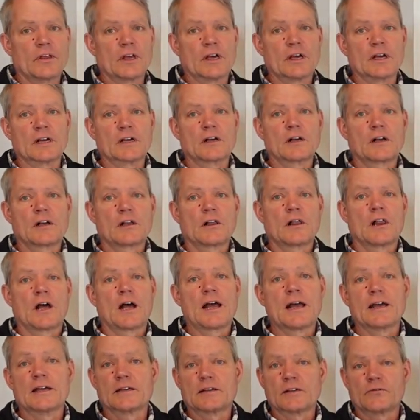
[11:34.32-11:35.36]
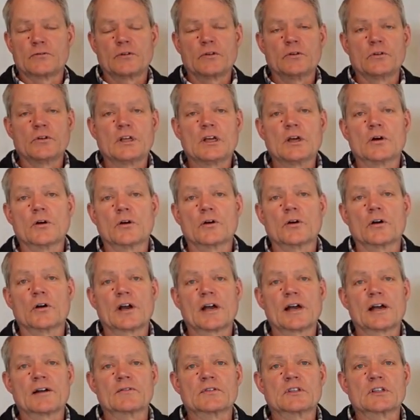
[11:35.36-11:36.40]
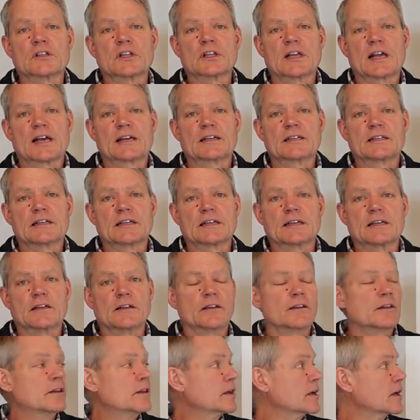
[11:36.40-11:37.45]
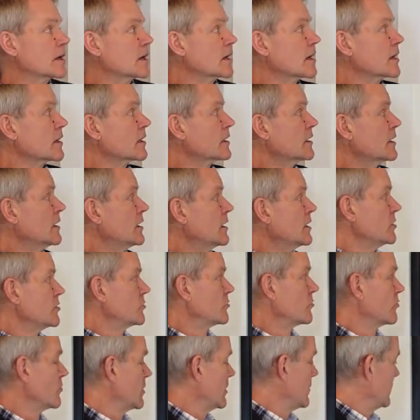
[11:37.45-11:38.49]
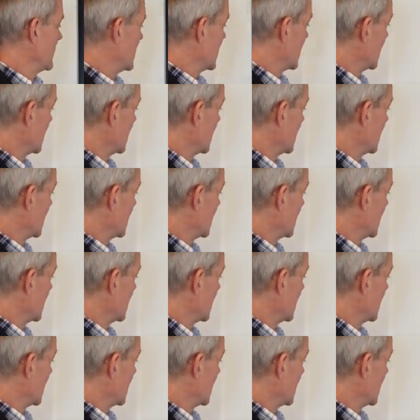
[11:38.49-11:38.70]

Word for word: the client, if you, the owner, have selected the trim